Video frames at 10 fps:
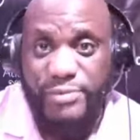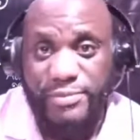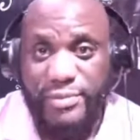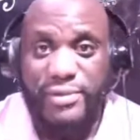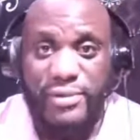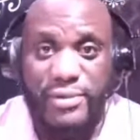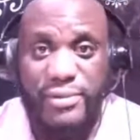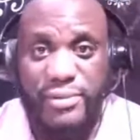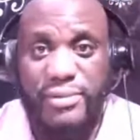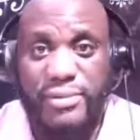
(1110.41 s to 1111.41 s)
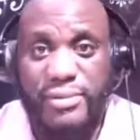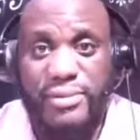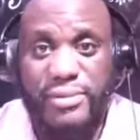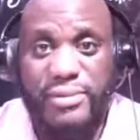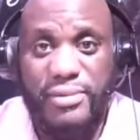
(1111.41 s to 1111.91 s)
Okay?
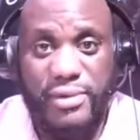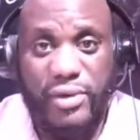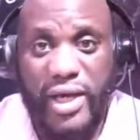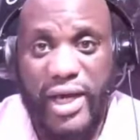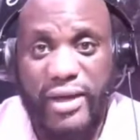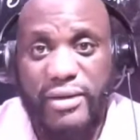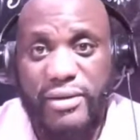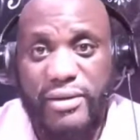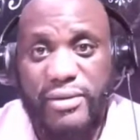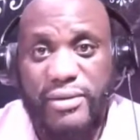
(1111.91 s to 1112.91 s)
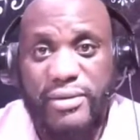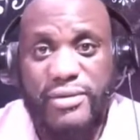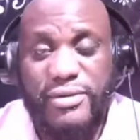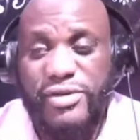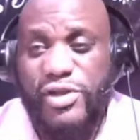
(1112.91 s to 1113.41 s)
So I
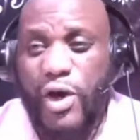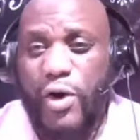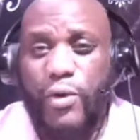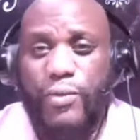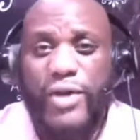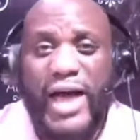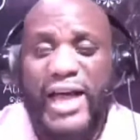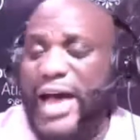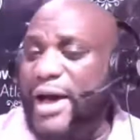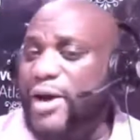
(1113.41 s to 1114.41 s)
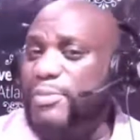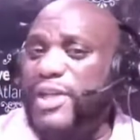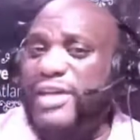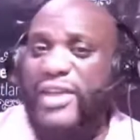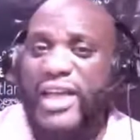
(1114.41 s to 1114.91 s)
don't believe that any of it has to be
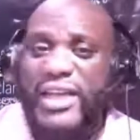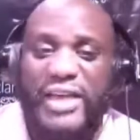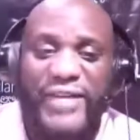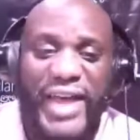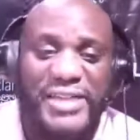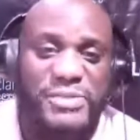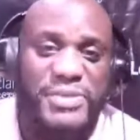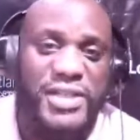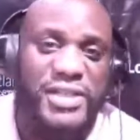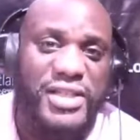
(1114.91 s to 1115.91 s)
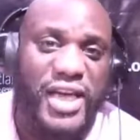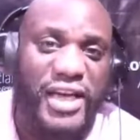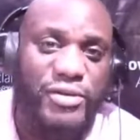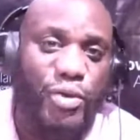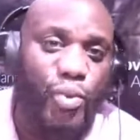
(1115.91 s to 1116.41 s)
done without, it should be
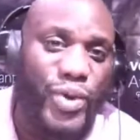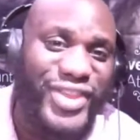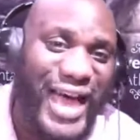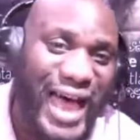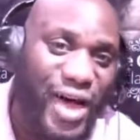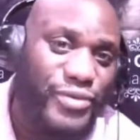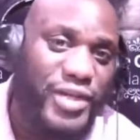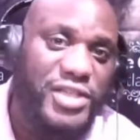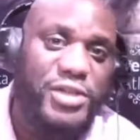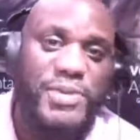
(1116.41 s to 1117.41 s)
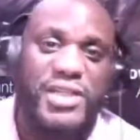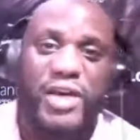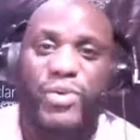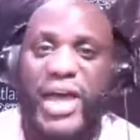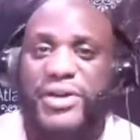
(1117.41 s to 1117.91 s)
done without a strategy.
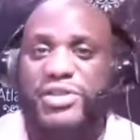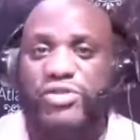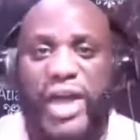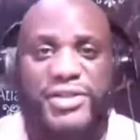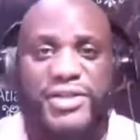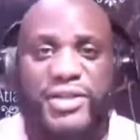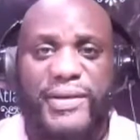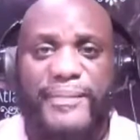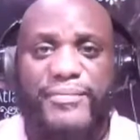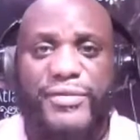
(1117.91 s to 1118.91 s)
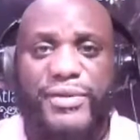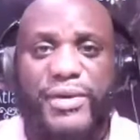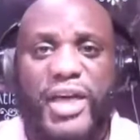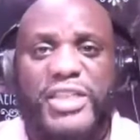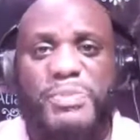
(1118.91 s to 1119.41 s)
It should be done with
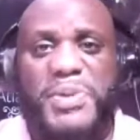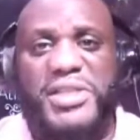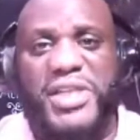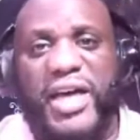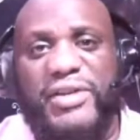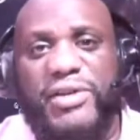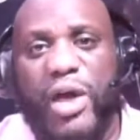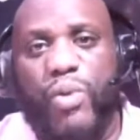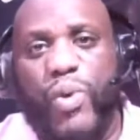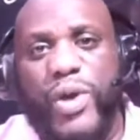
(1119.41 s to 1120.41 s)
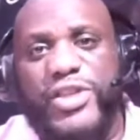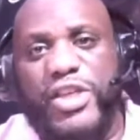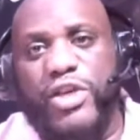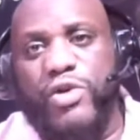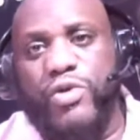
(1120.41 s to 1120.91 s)
you
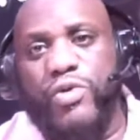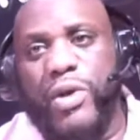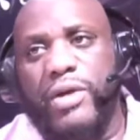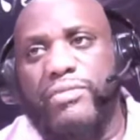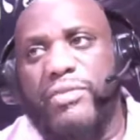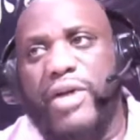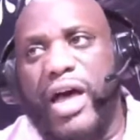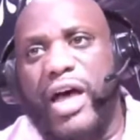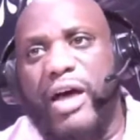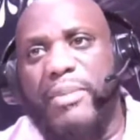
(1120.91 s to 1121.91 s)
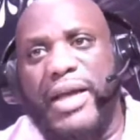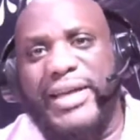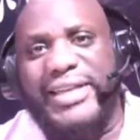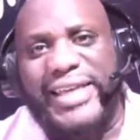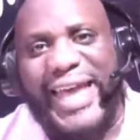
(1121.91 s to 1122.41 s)
getting the most
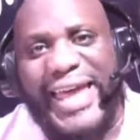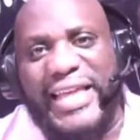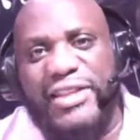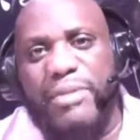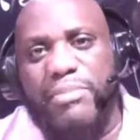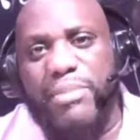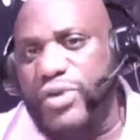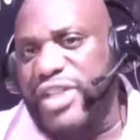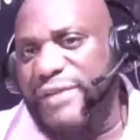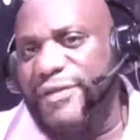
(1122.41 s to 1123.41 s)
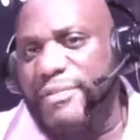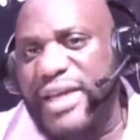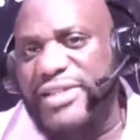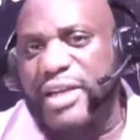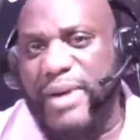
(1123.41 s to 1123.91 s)
information about the situation as
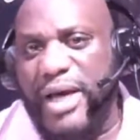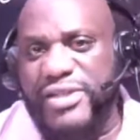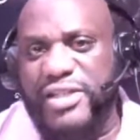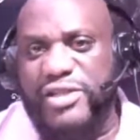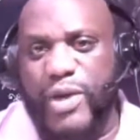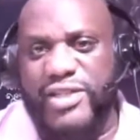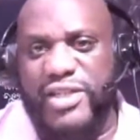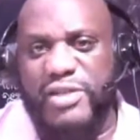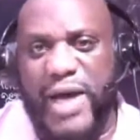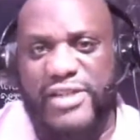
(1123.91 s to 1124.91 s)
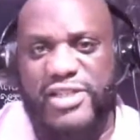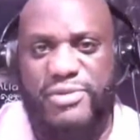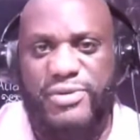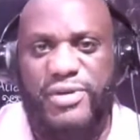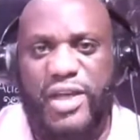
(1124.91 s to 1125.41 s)
possible before you take
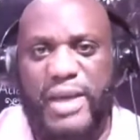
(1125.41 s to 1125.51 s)
action.